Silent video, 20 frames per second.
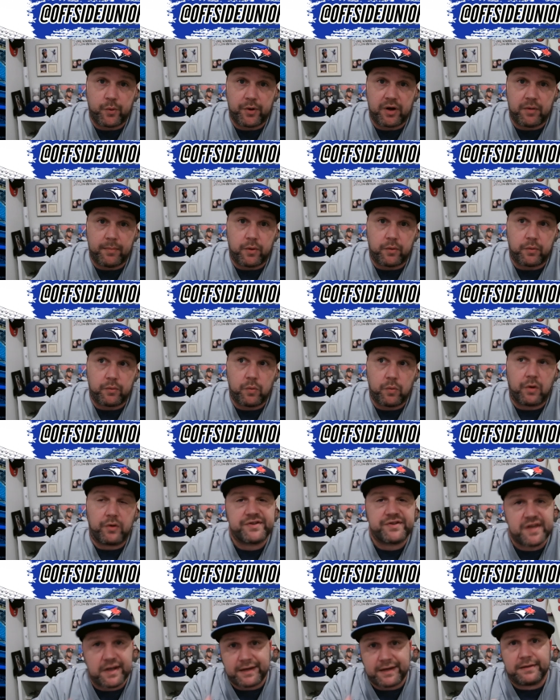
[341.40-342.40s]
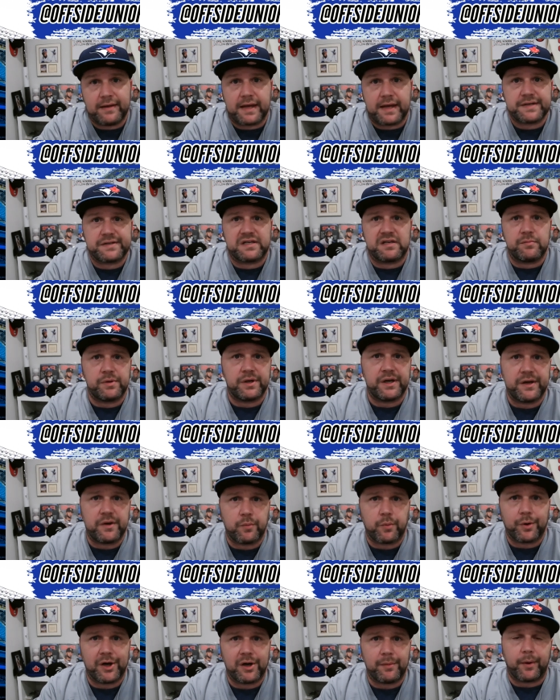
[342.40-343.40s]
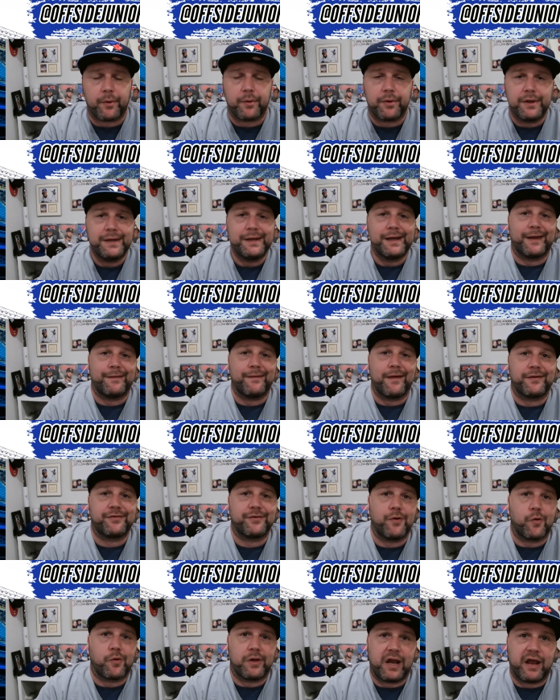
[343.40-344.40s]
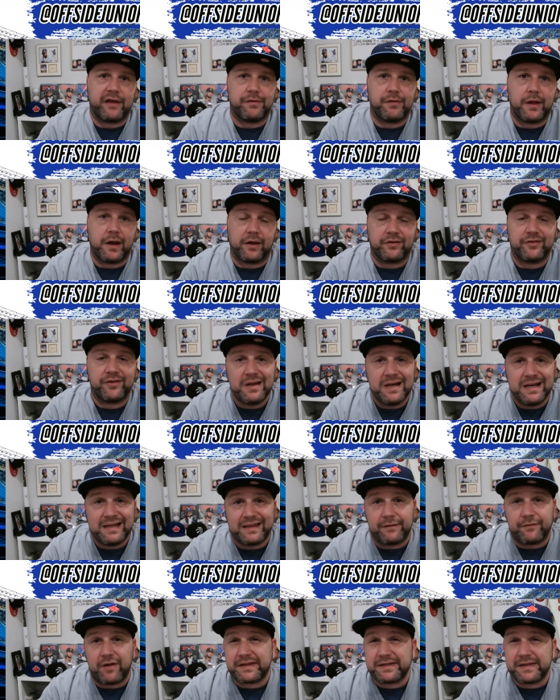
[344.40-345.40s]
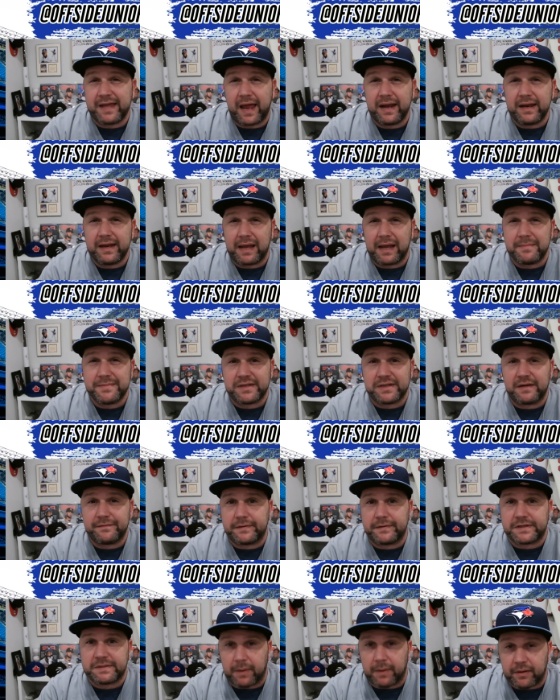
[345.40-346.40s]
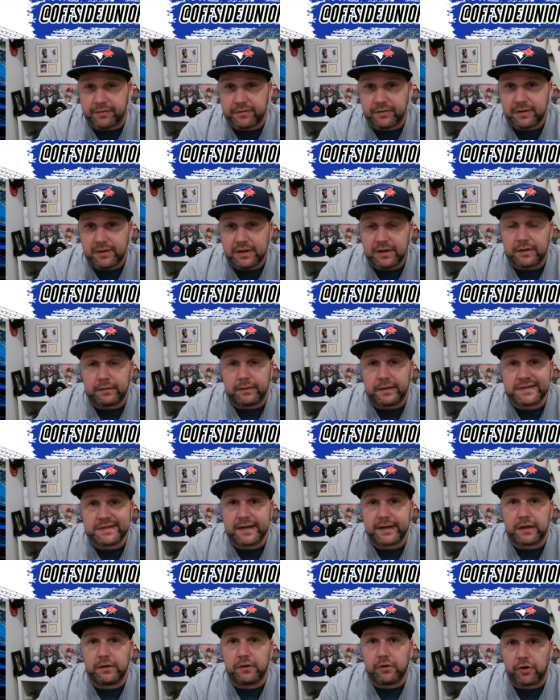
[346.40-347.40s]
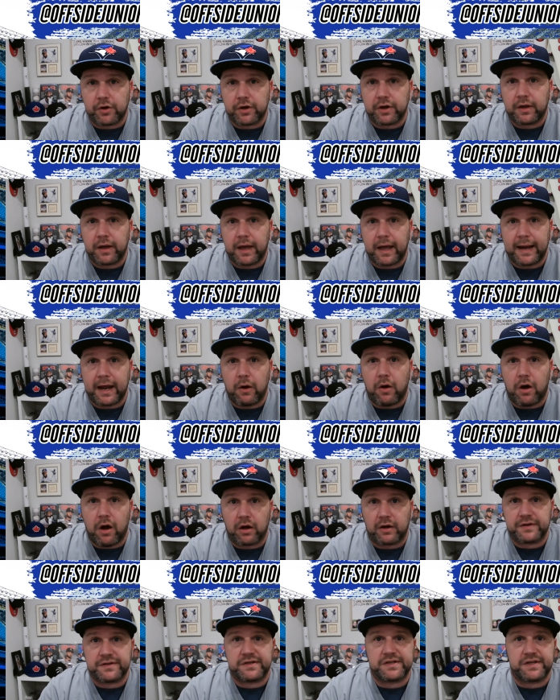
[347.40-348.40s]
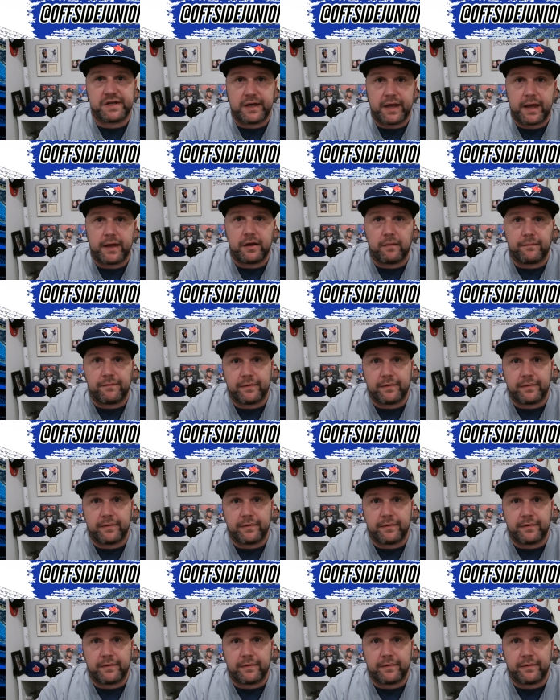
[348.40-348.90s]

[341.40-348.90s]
about. Well, second last team we need to worry about, and that's the Oakland Athletics. They've got 10 games left this month. Let's take a look at how August is going to end up for